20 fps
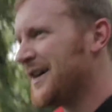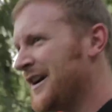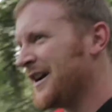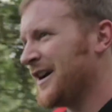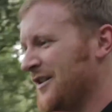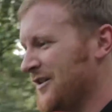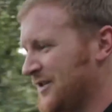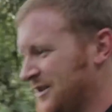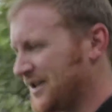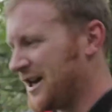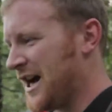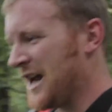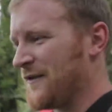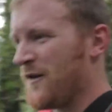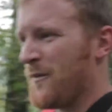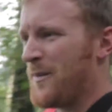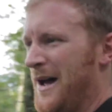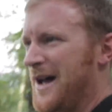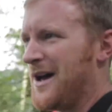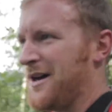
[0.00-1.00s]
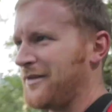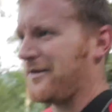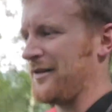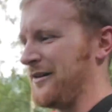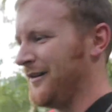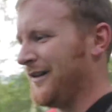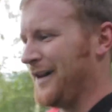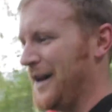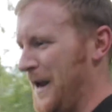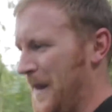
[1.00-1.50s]
at the side of a path,
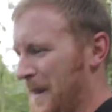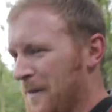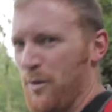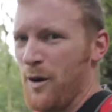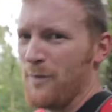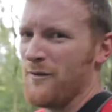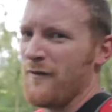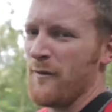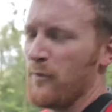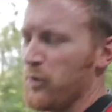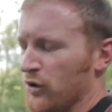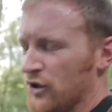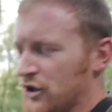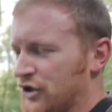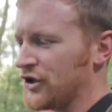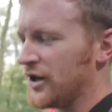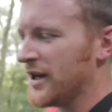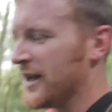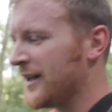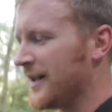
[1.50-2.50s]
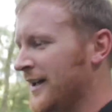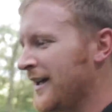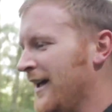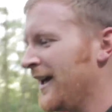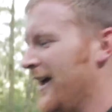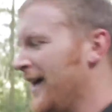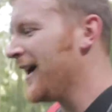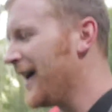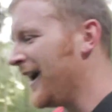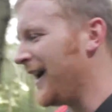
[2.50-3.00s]
like in the bottom of a bush,
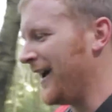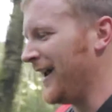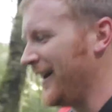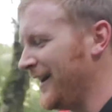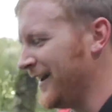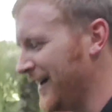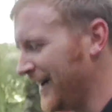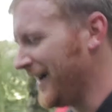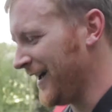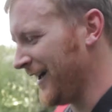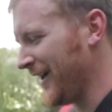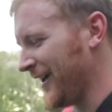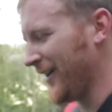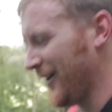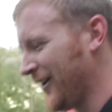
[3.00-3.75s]
and I